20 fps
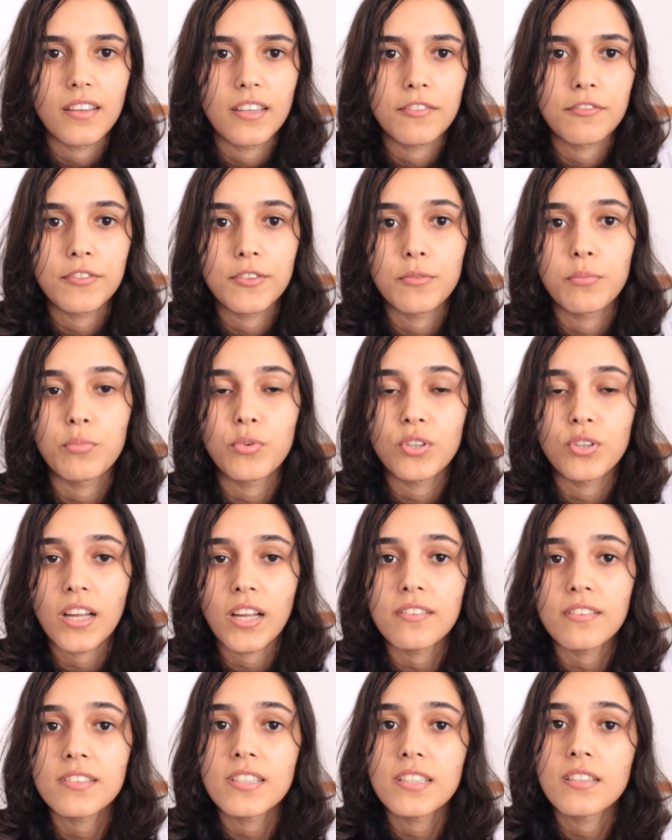if you
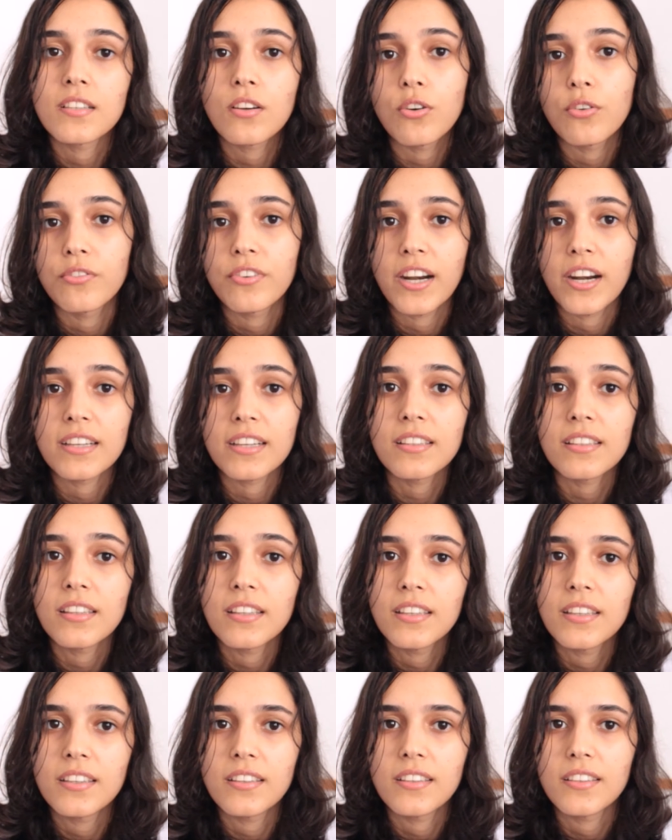pronounce it
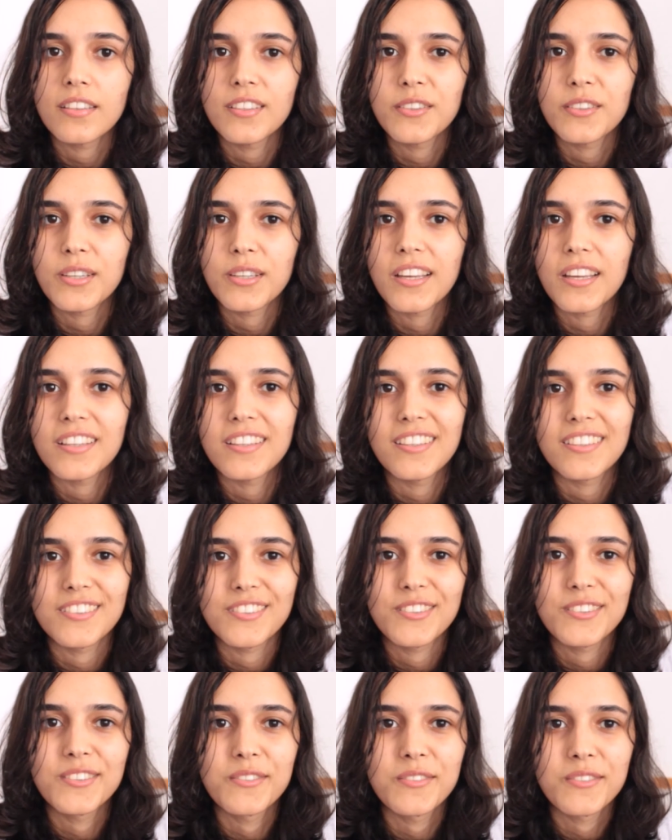correctly you get the
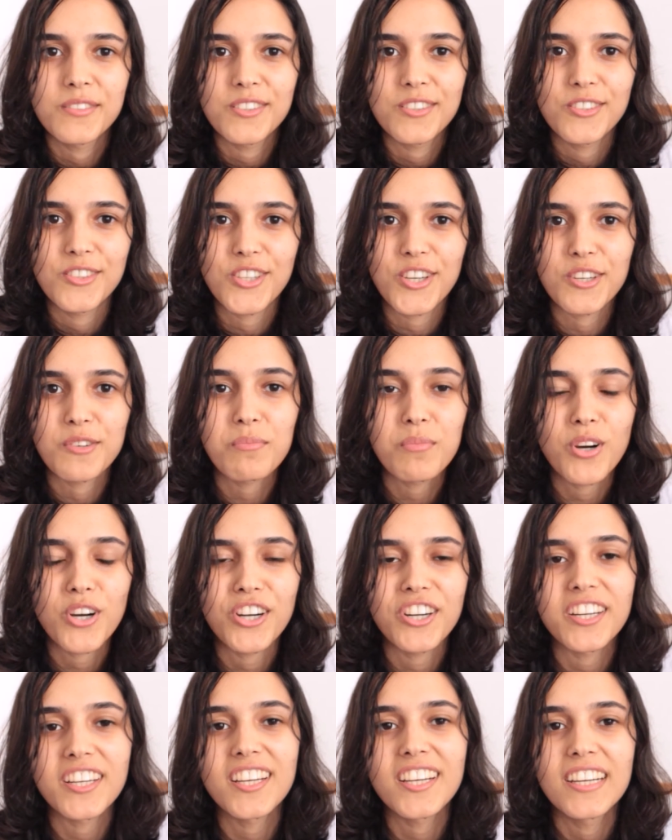check
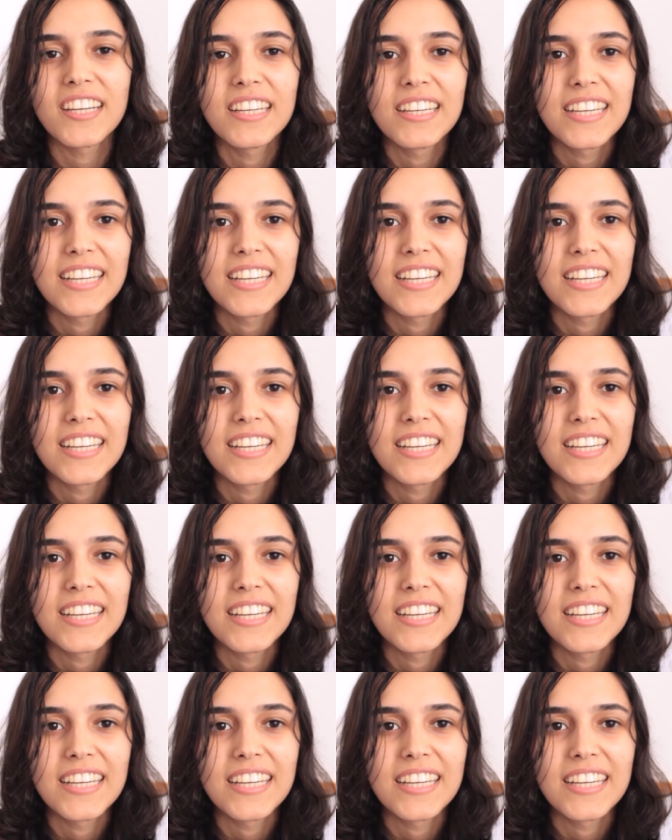mark.